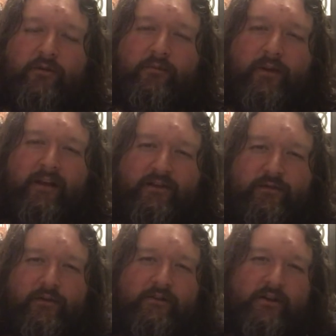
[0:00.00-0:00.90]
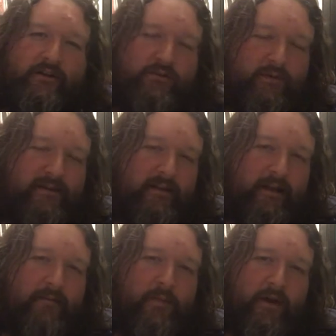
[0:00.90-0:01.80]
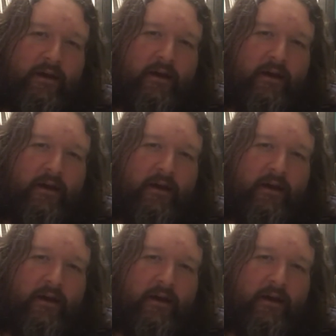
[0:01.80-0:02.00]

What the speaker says: with Blanche for trying to swindle him,